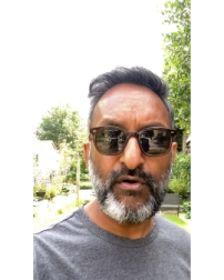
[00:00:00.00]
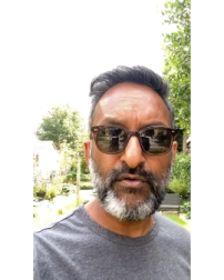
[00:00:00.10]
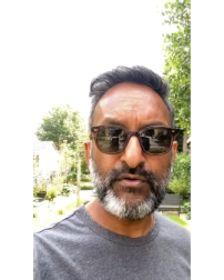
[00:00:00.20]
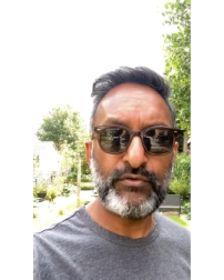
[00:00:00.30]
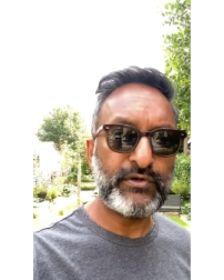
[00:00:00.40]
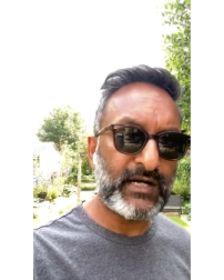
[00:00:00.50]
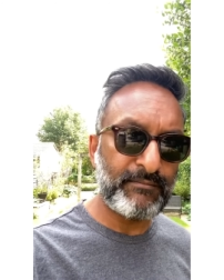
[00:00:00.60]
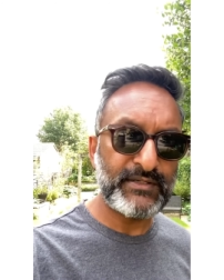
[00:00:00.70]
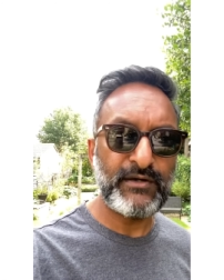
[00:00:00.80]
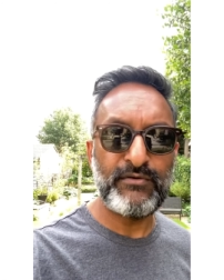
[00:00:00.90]
own or your
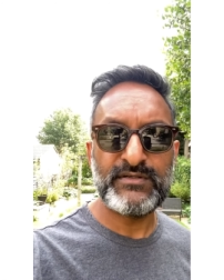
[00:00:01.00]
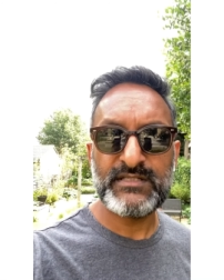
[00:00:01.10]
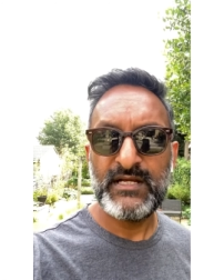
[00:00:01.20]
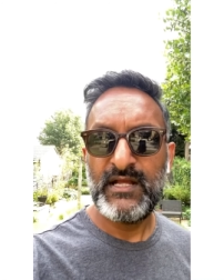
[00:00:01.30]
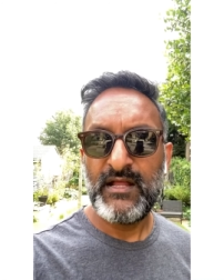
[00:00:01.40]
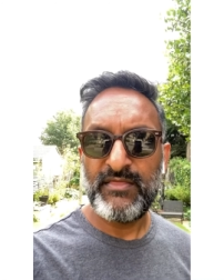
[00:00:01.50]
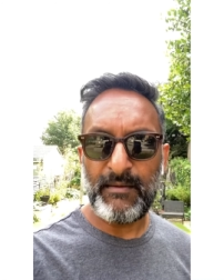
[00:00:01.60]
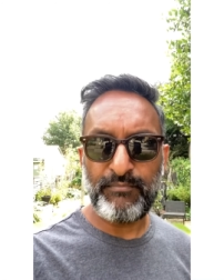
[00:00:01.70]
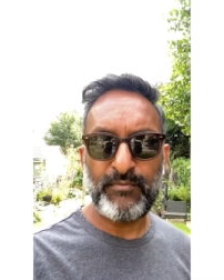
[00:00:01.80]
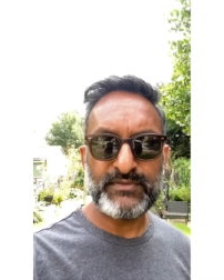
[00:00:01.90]
company owns
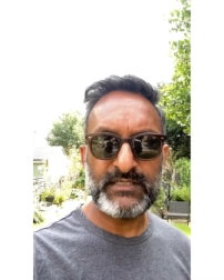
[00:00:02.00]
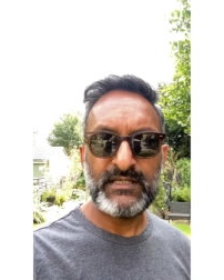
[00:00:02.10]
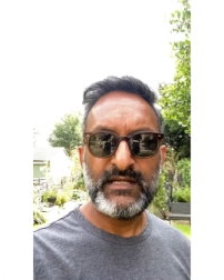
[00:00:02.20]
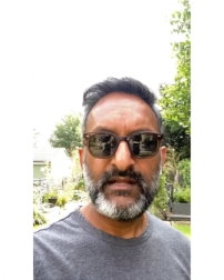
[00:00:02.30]
that property.